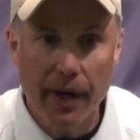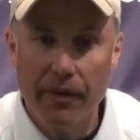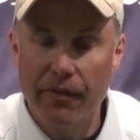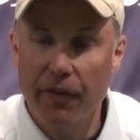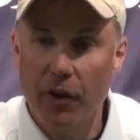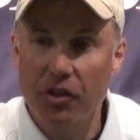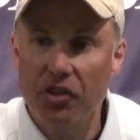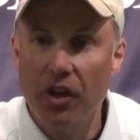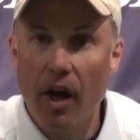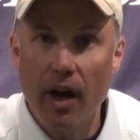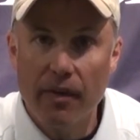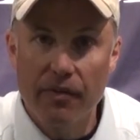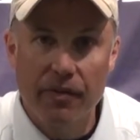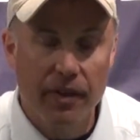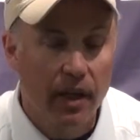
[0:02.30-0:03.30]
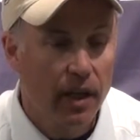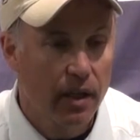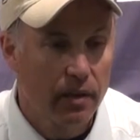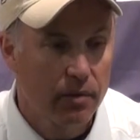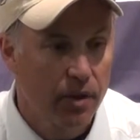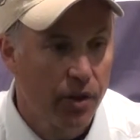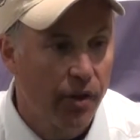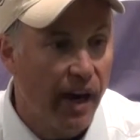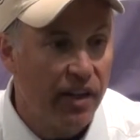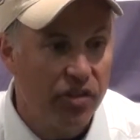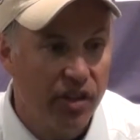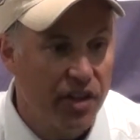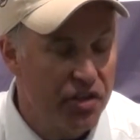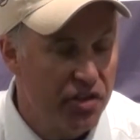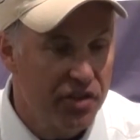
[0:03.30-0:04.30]
All right, first off, uh,
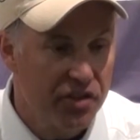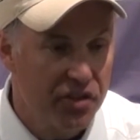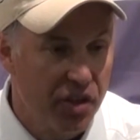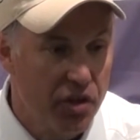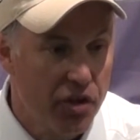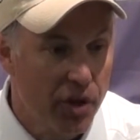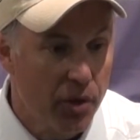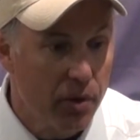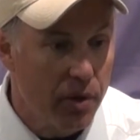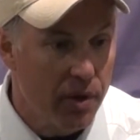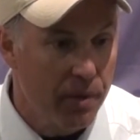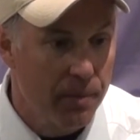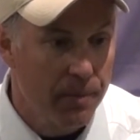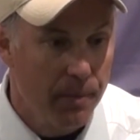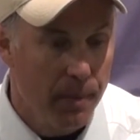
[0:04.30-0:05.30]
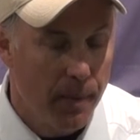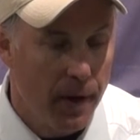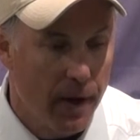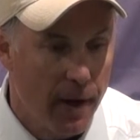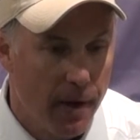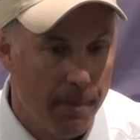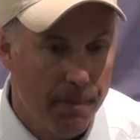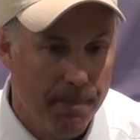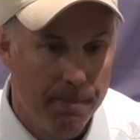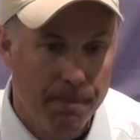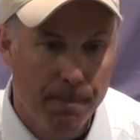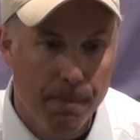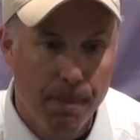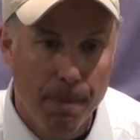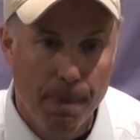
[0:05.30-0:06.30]
congratulations to Duke. Um,
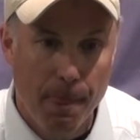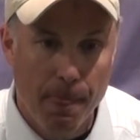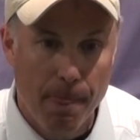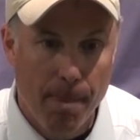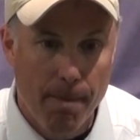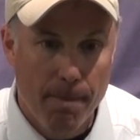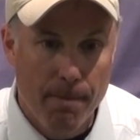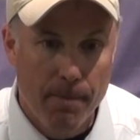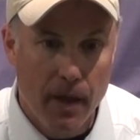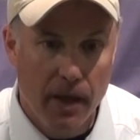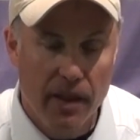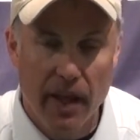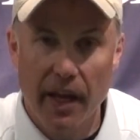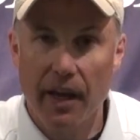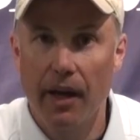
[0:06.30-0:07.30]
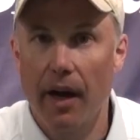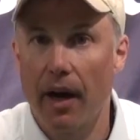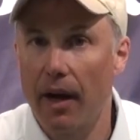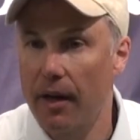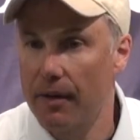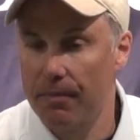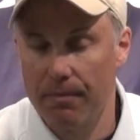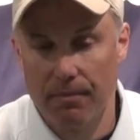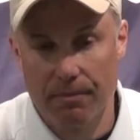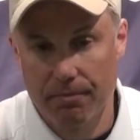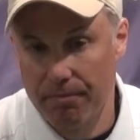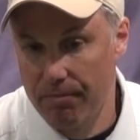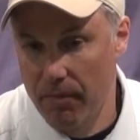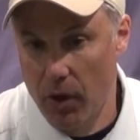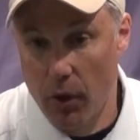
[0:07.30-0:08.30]
they, uh,
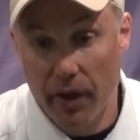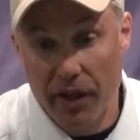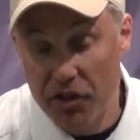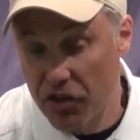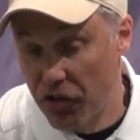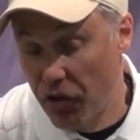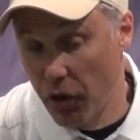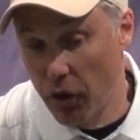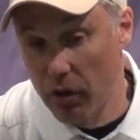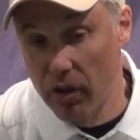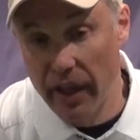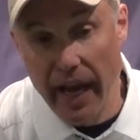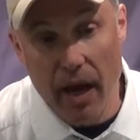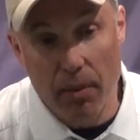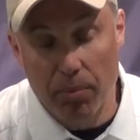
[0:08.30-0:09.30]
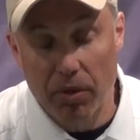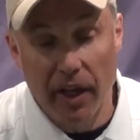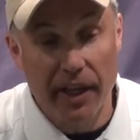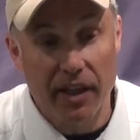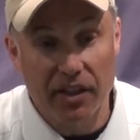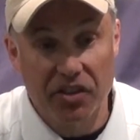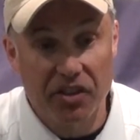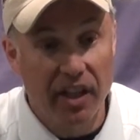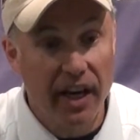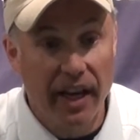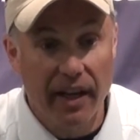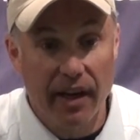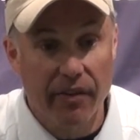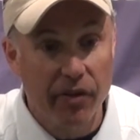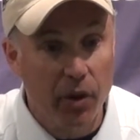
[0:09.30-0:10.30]
you know, they just thoroughly outplayed us
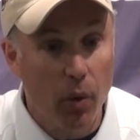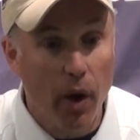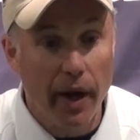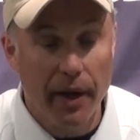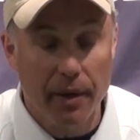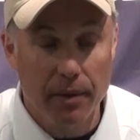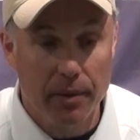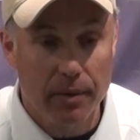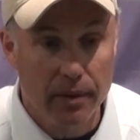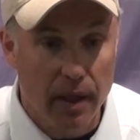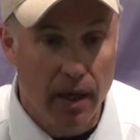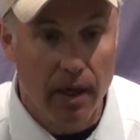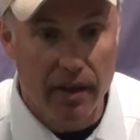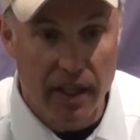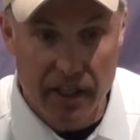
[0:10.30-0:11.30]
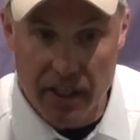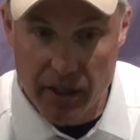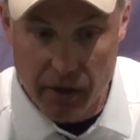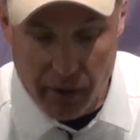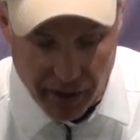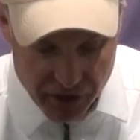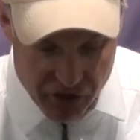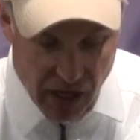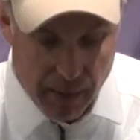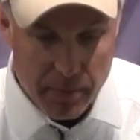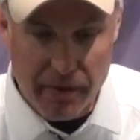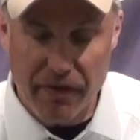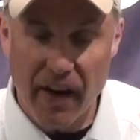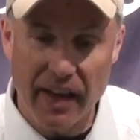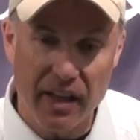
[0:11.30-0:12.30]
today in every way. Uh, they did a great
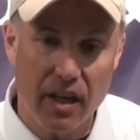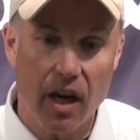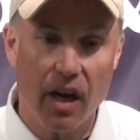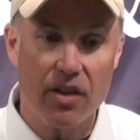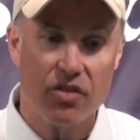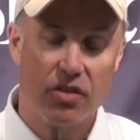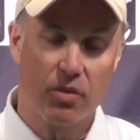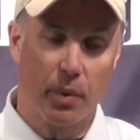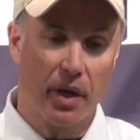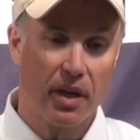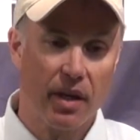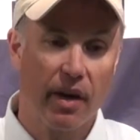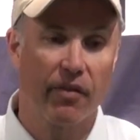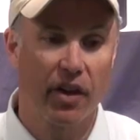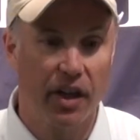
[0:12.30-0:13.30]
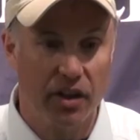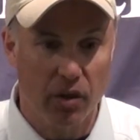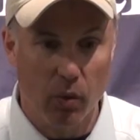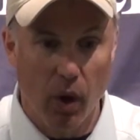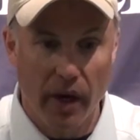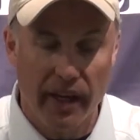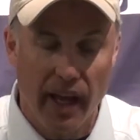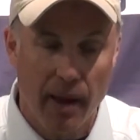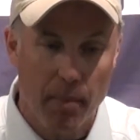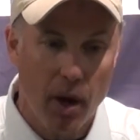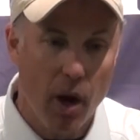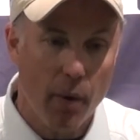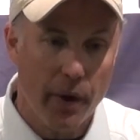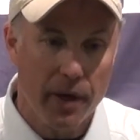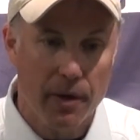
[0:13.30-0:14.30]
job defending us. We could never get the run game
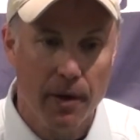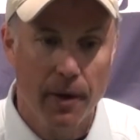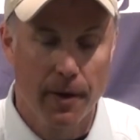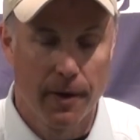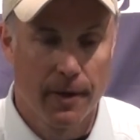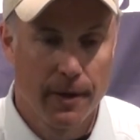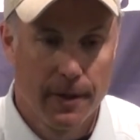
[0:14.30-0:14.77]
going.